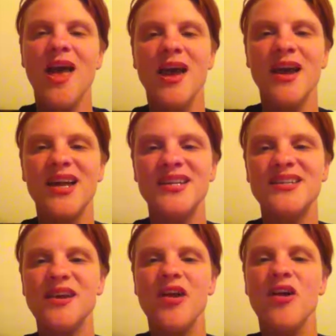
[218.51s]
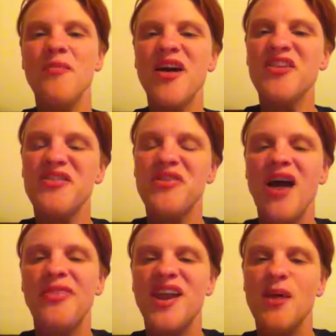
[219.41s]
And her mother
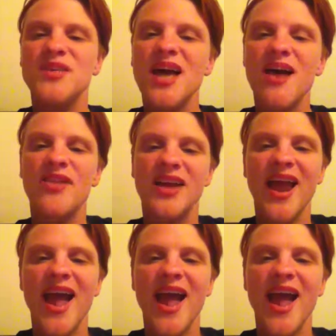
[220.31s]
thought that I was having an